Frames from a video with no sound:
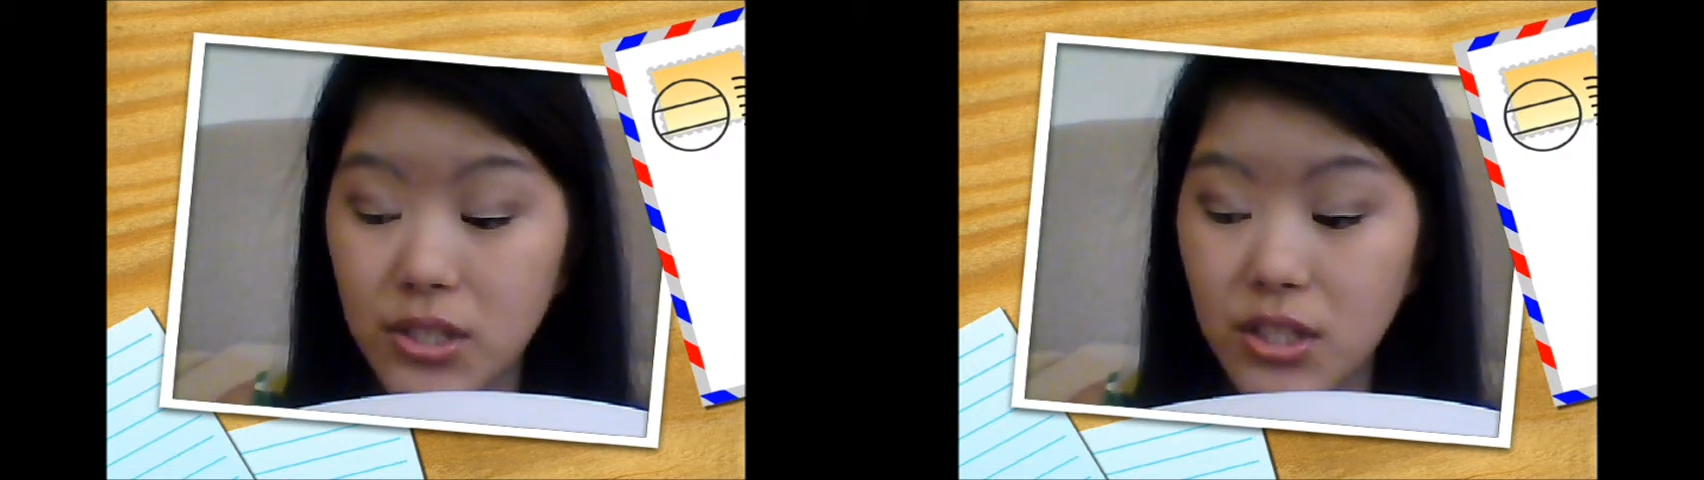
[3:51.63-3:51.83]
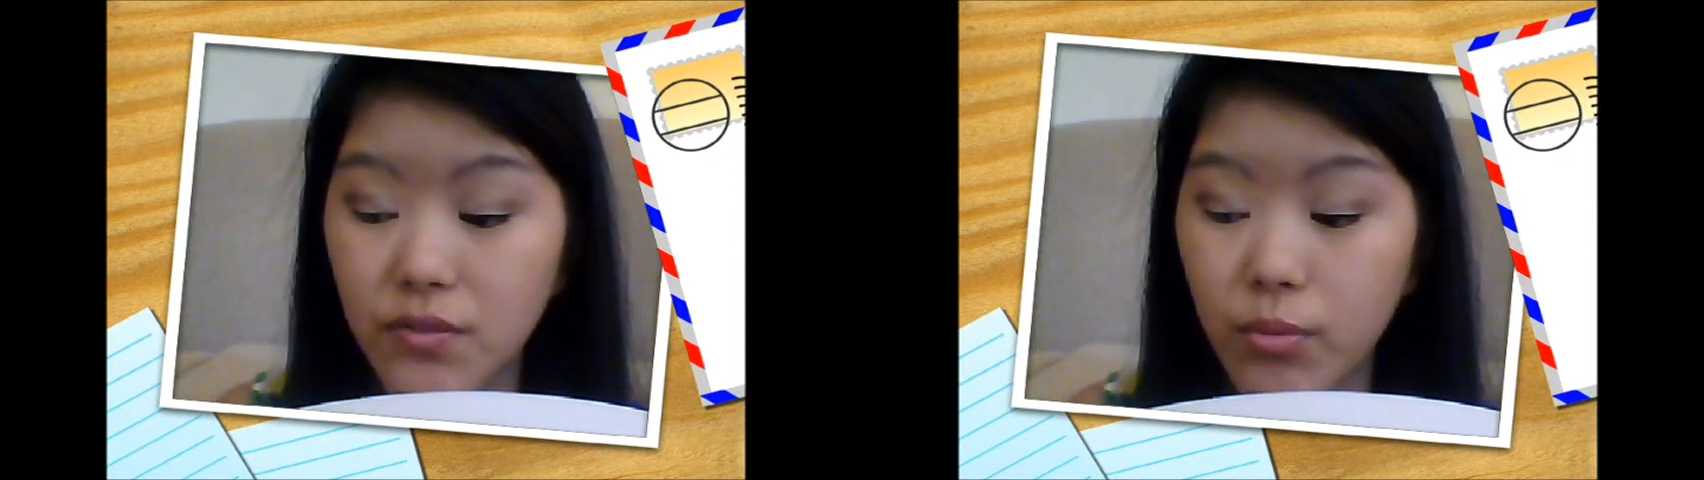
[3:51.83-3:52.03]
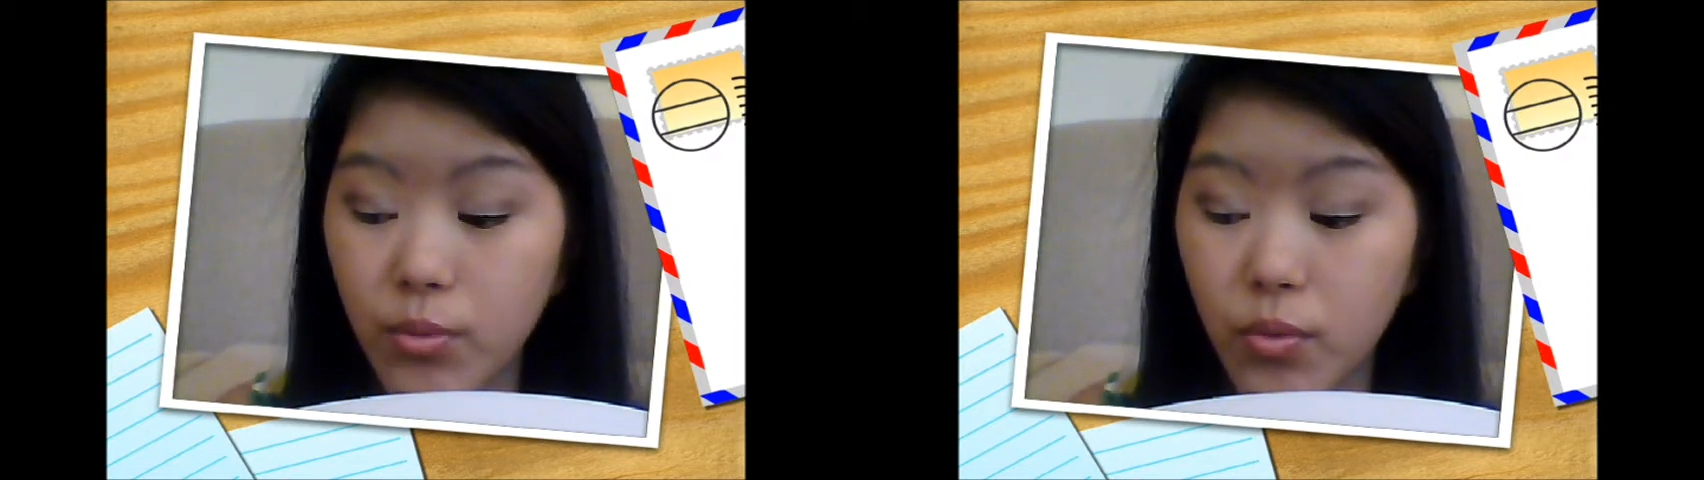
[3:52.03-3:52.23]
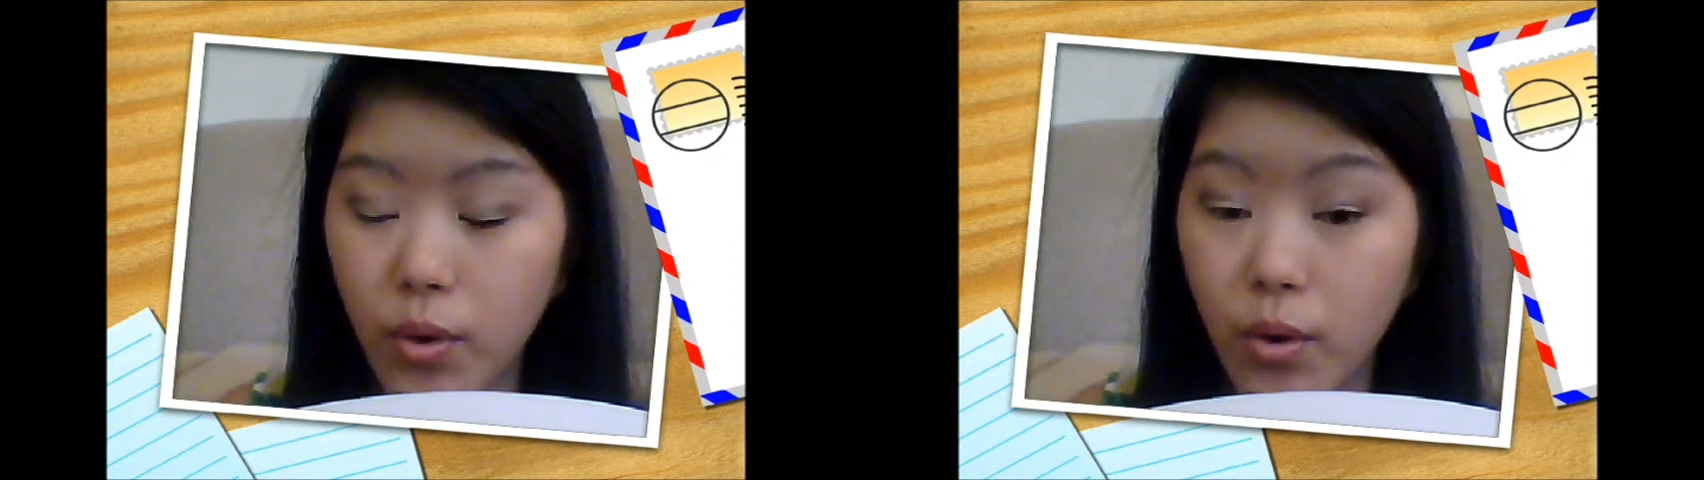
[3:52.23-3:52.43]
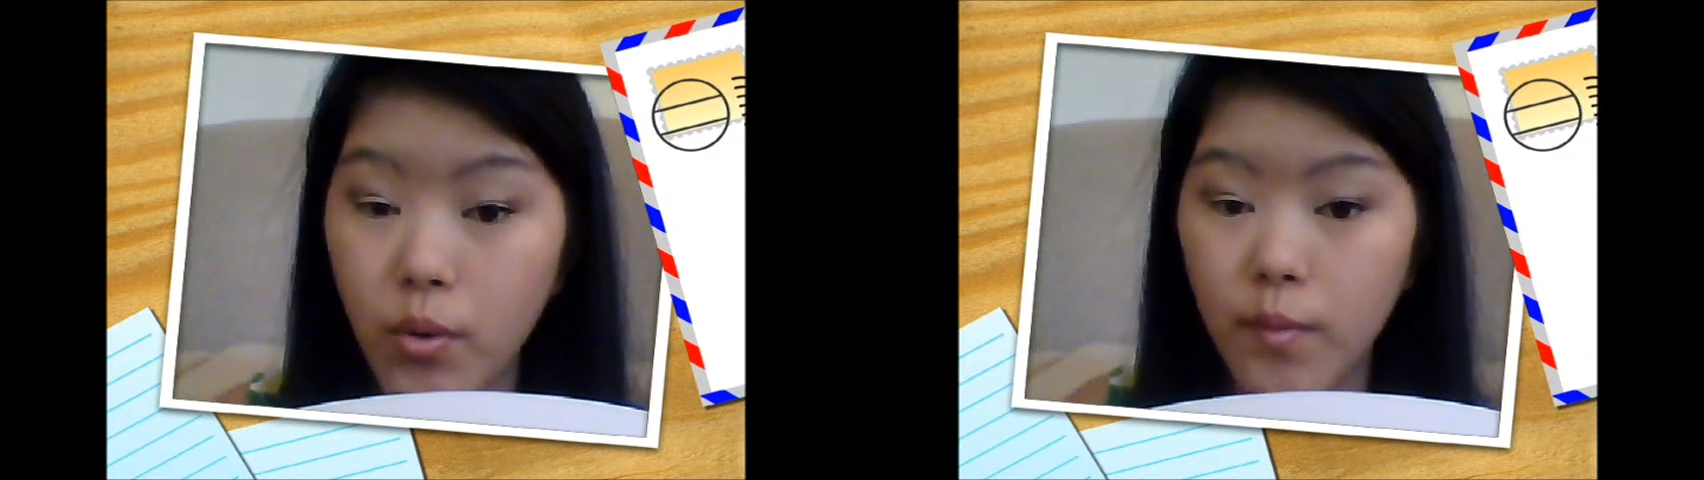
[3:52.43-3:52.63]
This is from
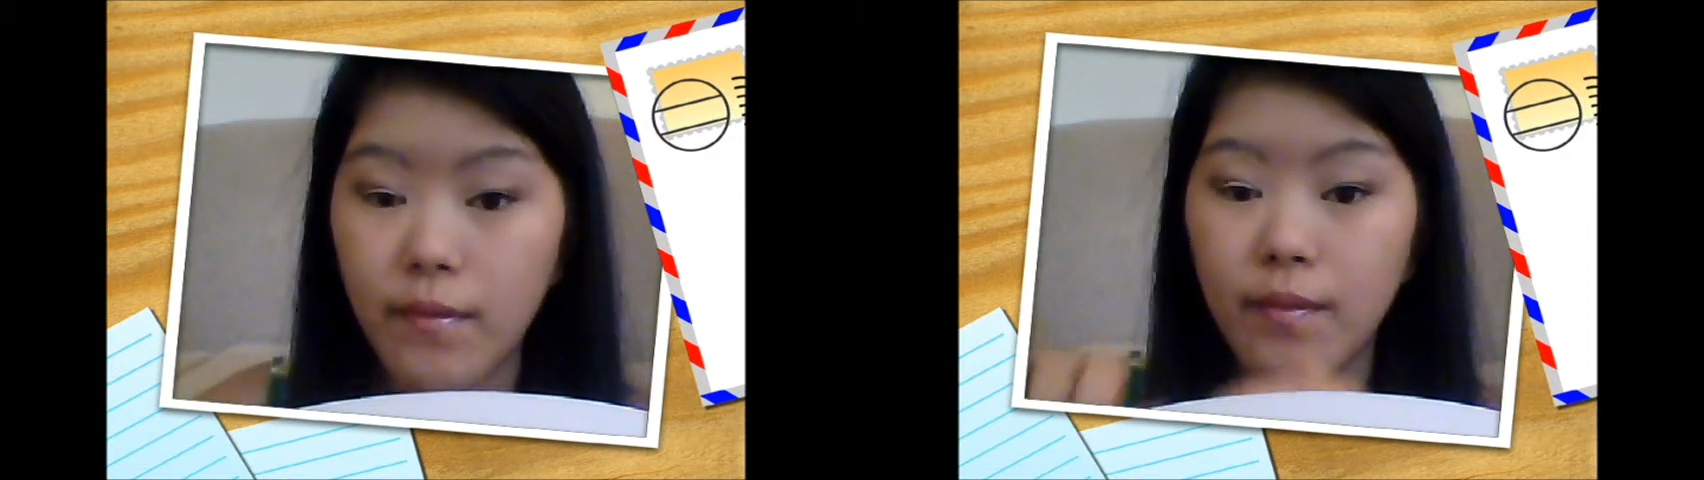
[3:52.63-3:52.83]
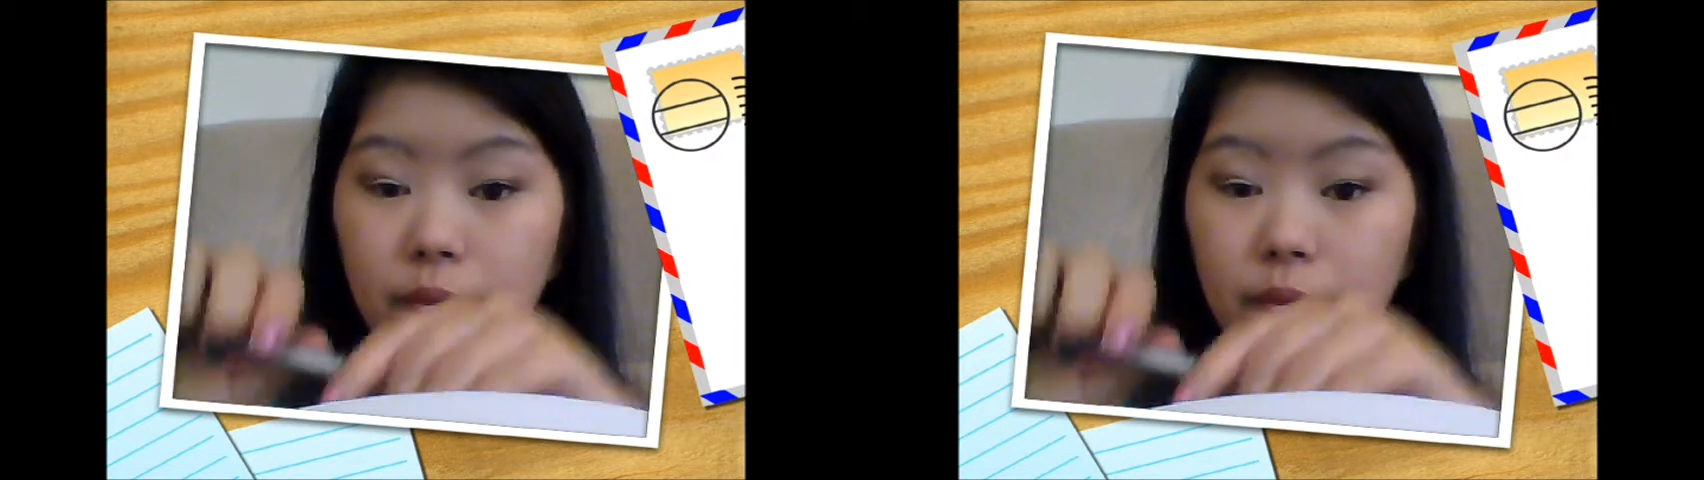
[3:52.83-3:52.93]
Quo.